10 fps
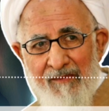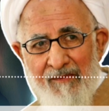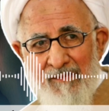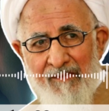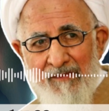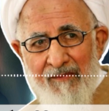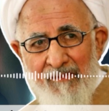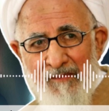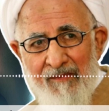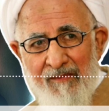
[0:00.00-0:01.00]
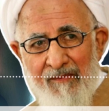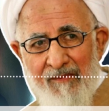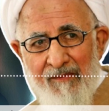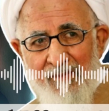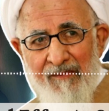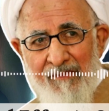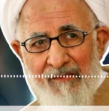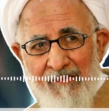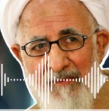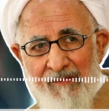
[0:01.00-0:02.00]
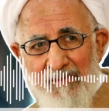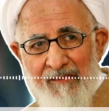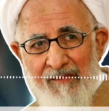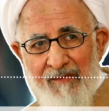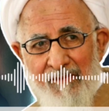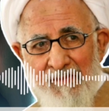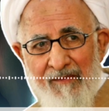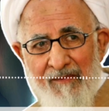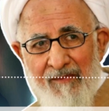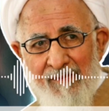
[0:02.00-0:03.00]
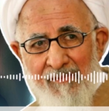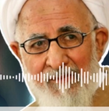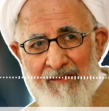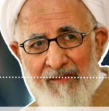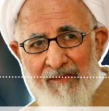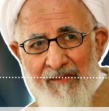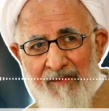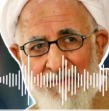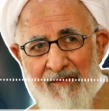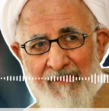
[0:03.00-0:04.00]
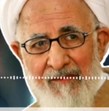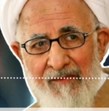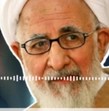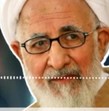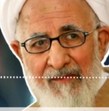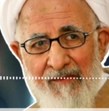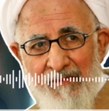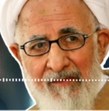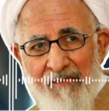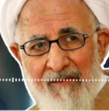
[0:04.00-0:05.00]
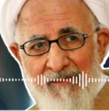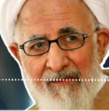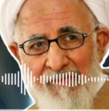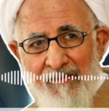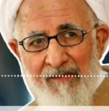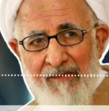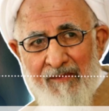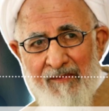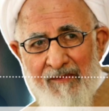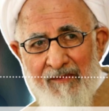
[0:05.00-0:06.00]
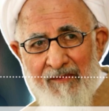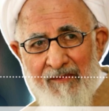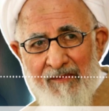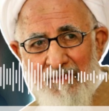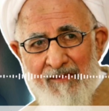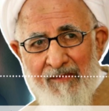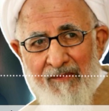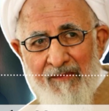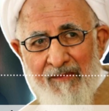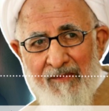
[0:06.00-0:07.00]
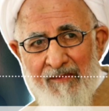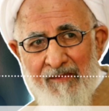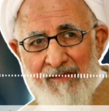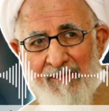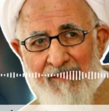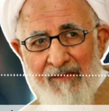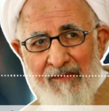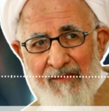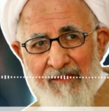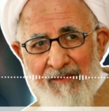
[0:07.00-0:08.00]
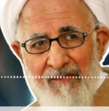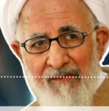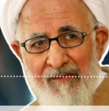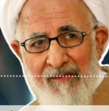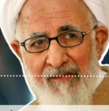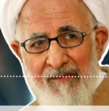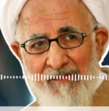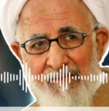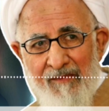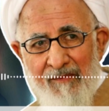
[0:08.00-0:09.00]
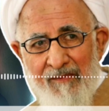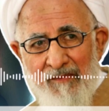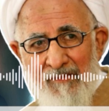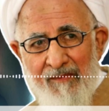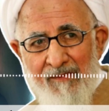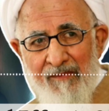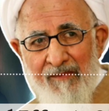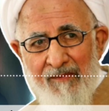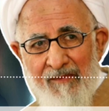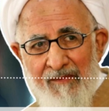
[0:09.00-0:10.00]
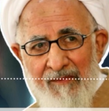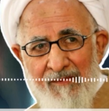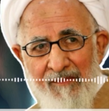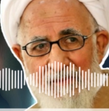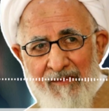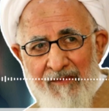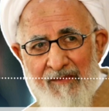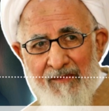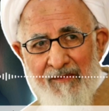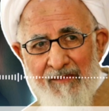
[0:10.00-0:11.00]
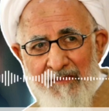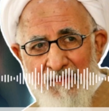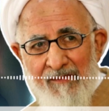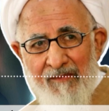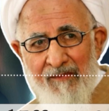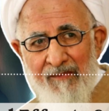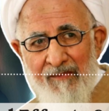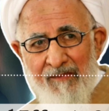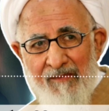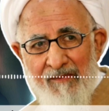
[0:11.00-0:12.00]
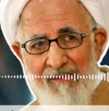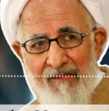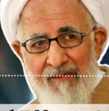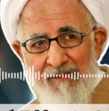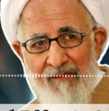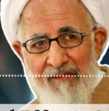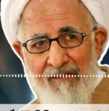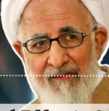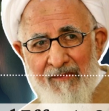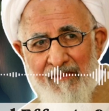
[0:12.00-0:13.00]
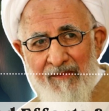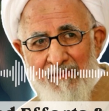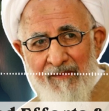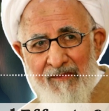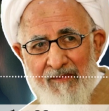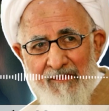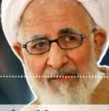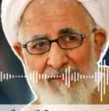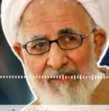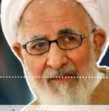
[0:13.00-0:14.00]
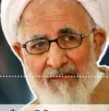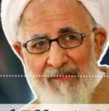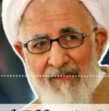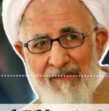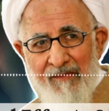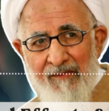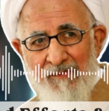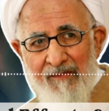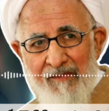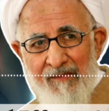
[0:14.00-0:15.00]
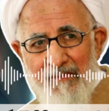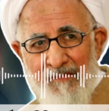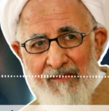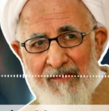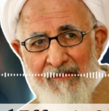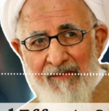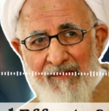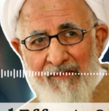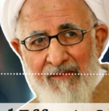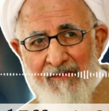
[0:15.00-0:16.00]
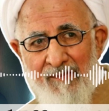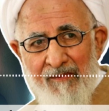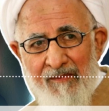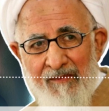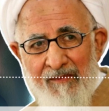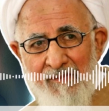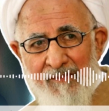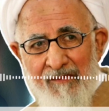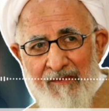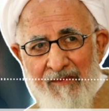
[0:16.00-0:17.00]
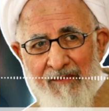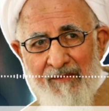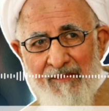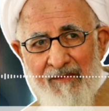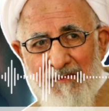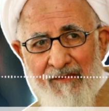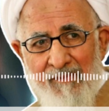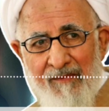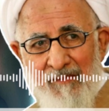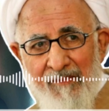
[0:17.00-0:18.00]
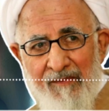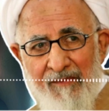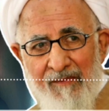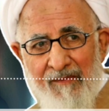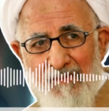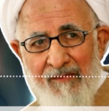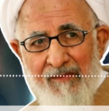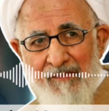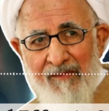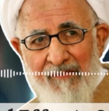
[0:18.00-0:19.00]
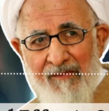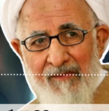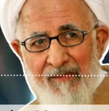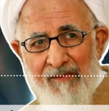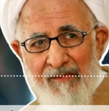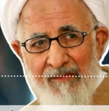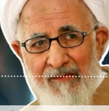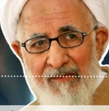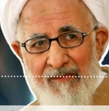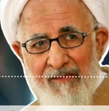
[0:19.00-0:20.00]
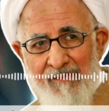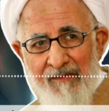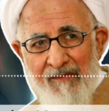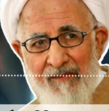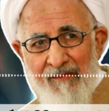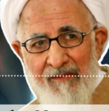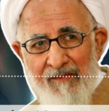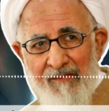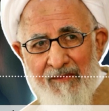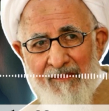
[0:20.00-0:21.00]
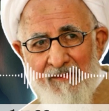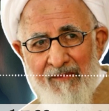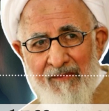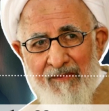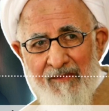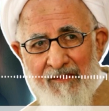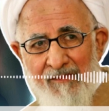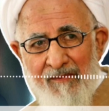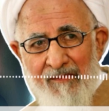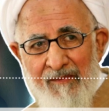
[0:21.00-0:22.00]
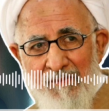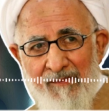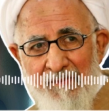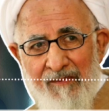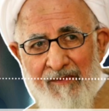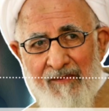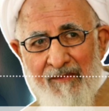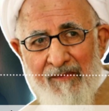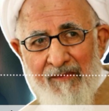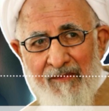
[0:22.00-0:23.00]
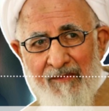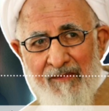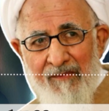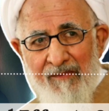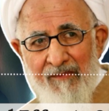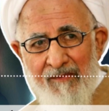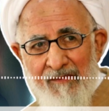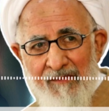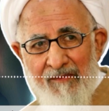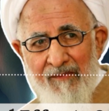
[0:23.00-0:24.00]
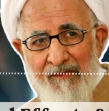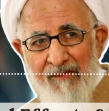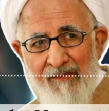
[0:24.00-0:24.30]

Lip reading: If I can observe how you interact with each other, I can actually tell a lot about your intelligence, right? If you are misbehaving with your own classmates, then that tells me a lot about you. But if you are behaving very nicely with them and you are going out of your way to help them, that tells me a lot about your intelligence. So that's one place. Second place is during business transactions. Okay?